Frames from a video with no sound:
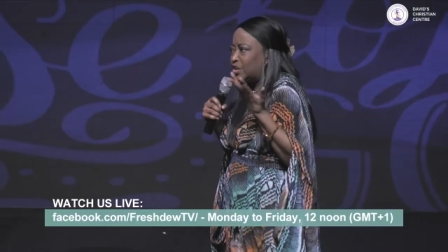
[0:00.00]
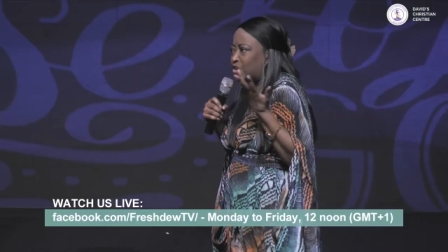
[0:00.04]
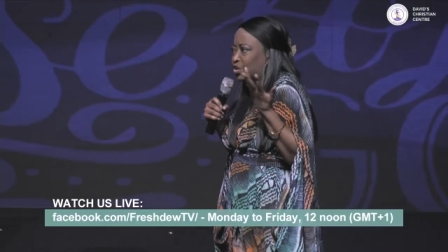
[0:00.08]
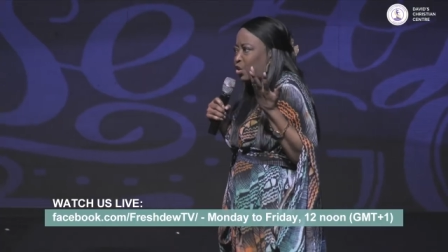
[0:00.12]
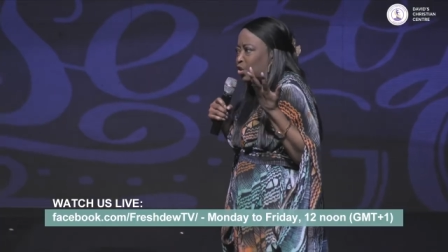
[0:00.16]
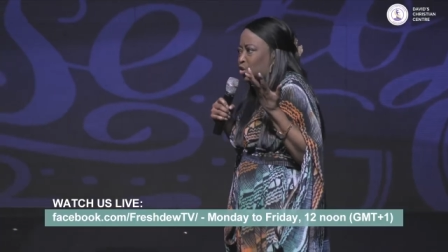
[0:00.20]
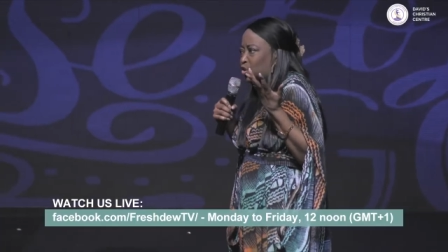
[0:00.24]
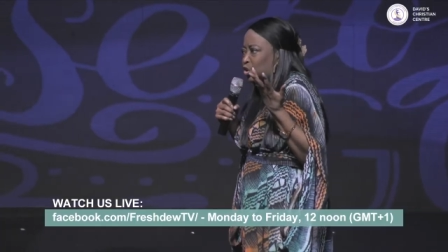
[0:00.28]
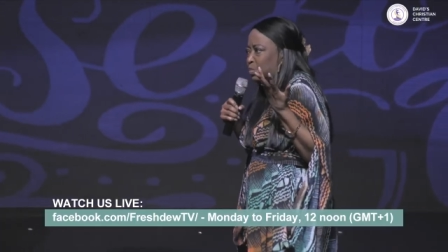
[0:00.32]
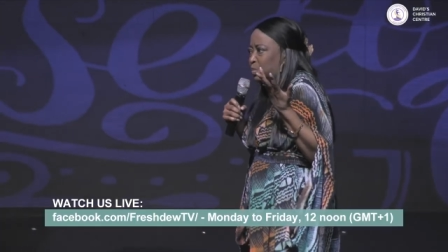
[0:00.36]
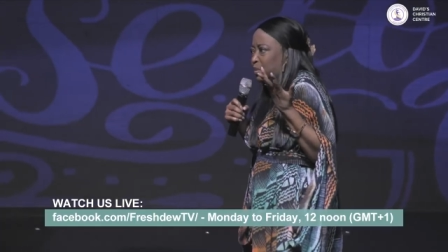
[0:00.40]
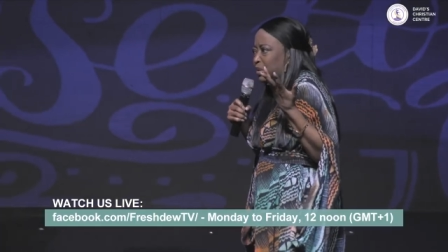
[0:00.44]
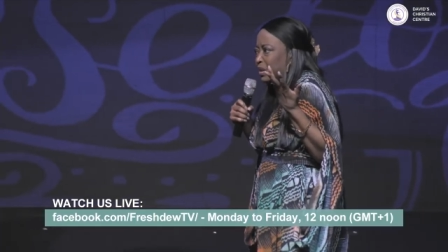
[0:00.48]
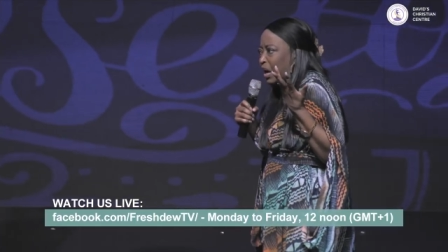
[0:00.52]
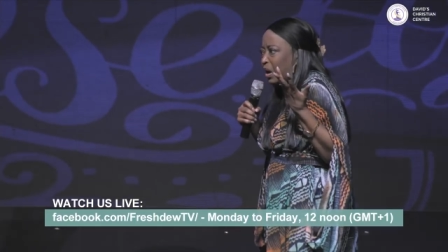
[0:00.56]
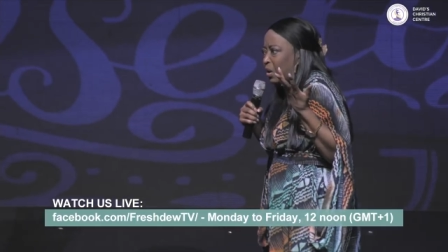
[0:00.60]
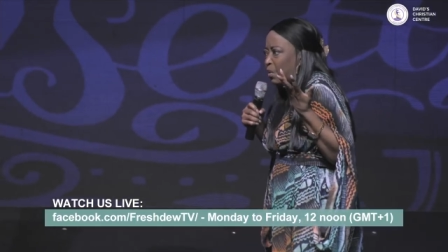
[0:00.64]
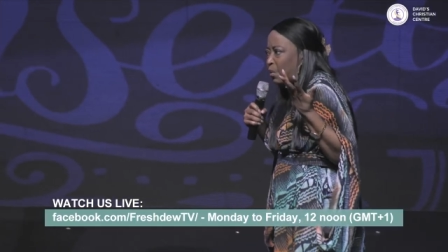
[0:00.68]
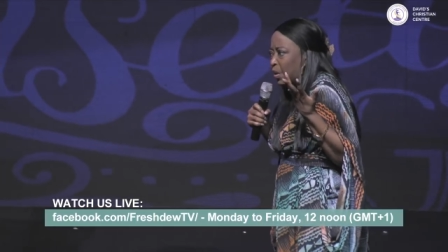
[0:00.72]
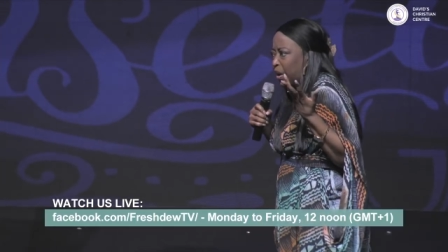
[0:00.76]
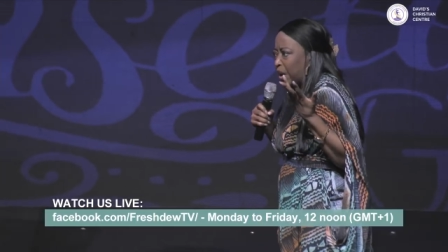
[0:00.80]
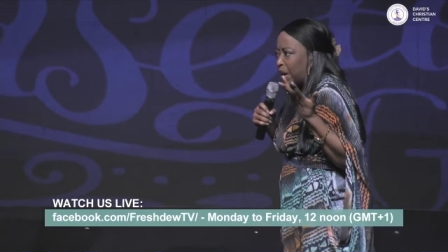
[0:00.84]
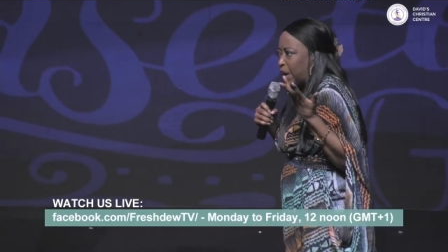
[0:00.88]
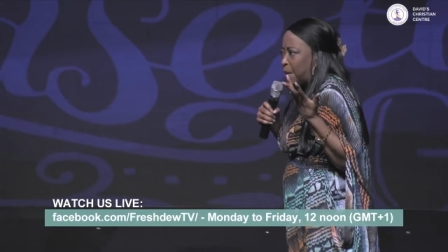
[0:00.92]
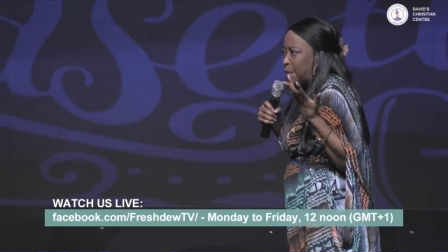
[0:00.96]
It's got to be
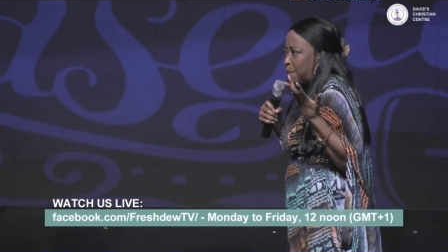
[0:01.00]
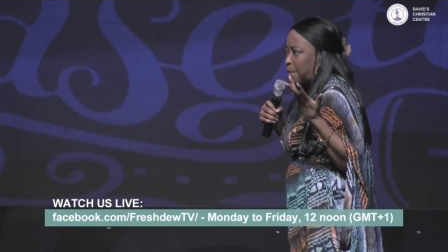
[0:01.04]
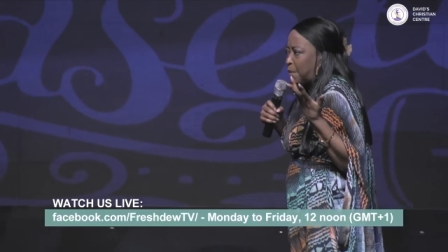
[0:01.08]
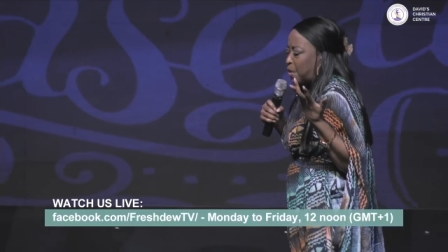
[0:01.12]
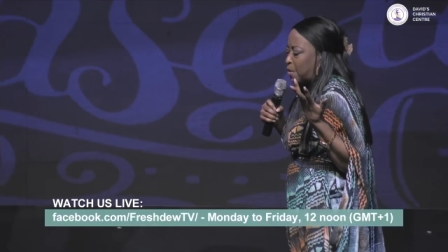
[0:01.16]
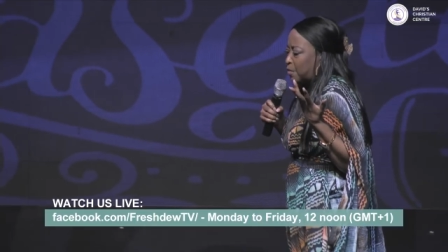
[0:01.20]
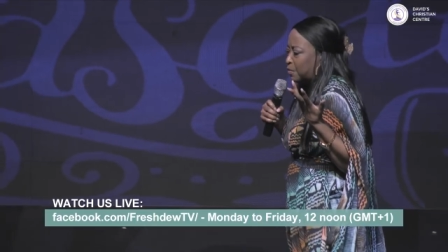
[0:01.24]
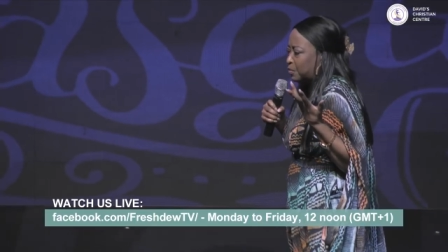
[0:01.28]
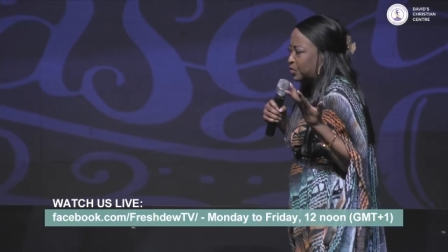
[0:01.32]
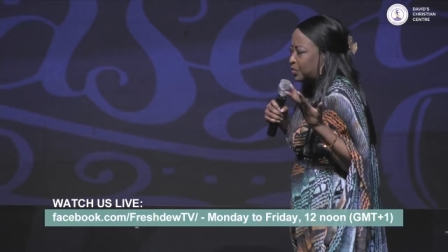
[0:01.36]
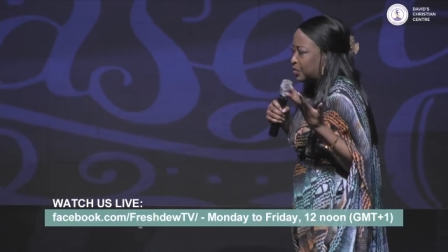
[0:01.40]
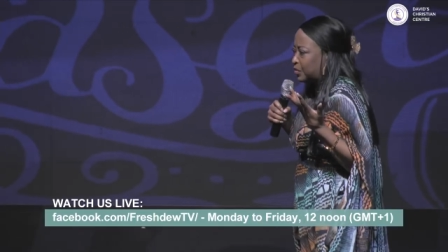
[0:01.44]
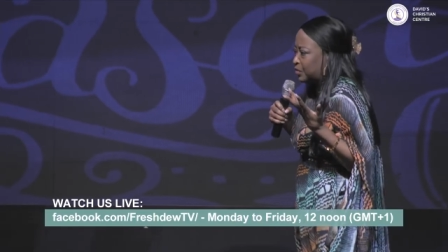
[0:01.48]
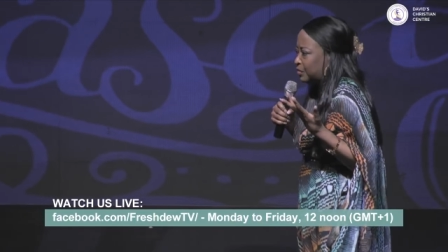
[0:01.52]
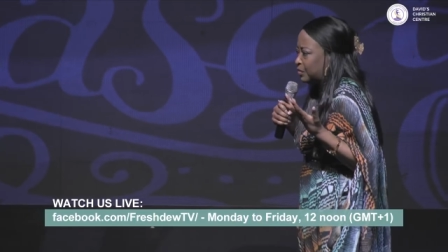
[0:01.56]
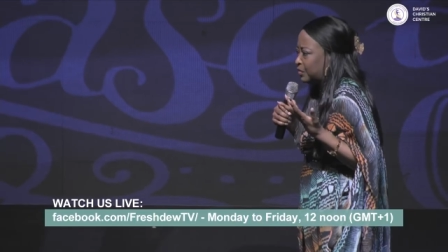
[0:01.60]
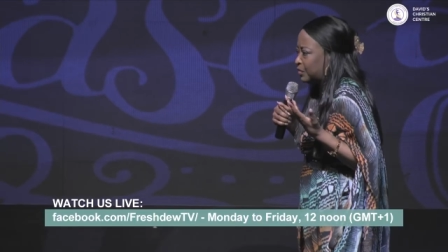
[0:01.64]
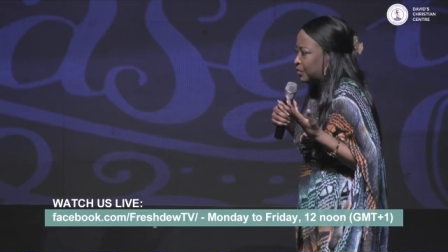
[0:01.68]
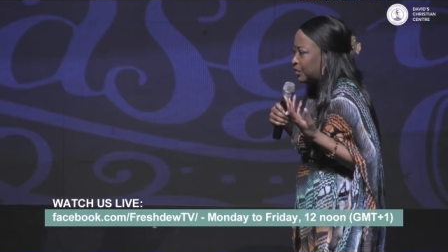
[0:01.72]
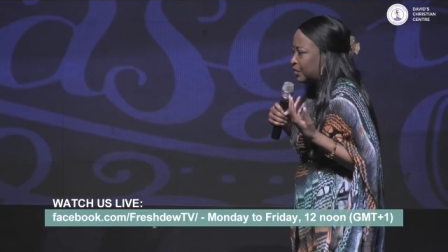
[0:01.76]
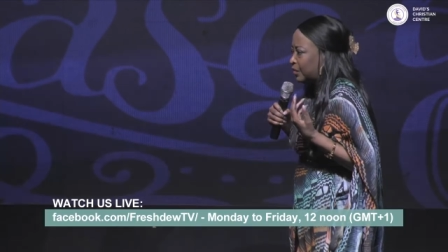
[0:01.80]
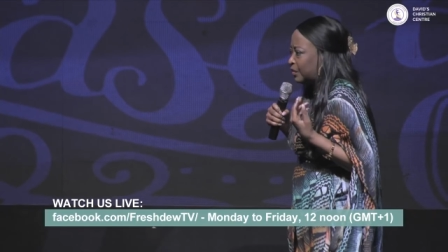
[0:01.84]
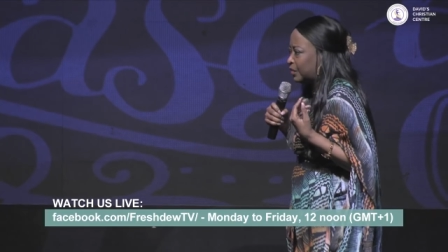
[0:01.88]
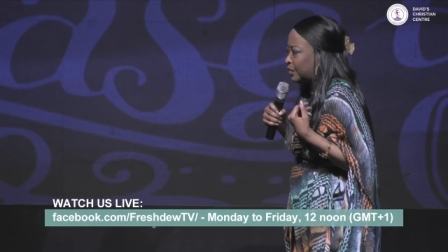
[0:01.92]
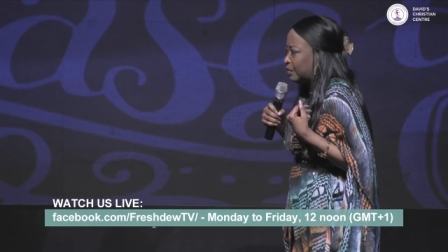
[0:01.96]
that way help
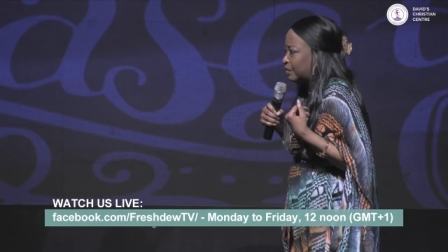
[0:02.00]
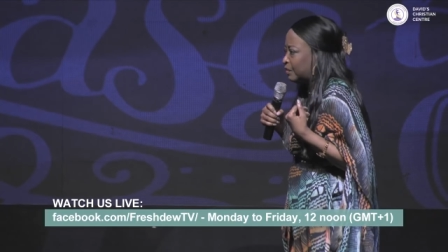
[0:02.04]
comes.